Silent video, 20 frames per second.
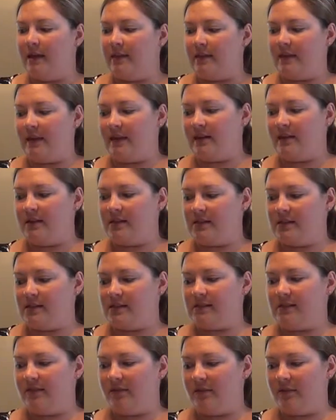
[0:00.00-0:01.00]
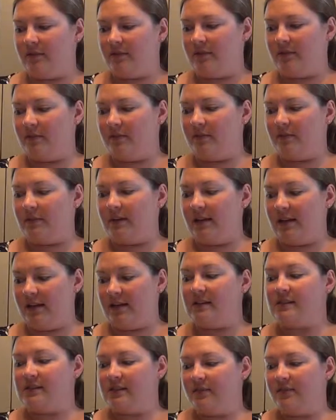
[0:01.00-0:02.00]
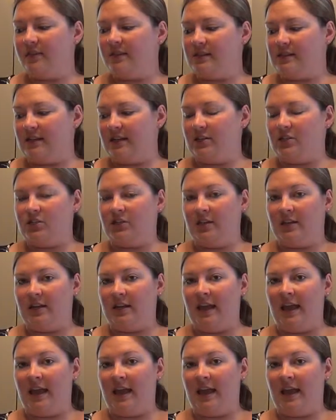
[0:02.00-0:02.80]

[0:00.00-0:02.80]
the Indus civilization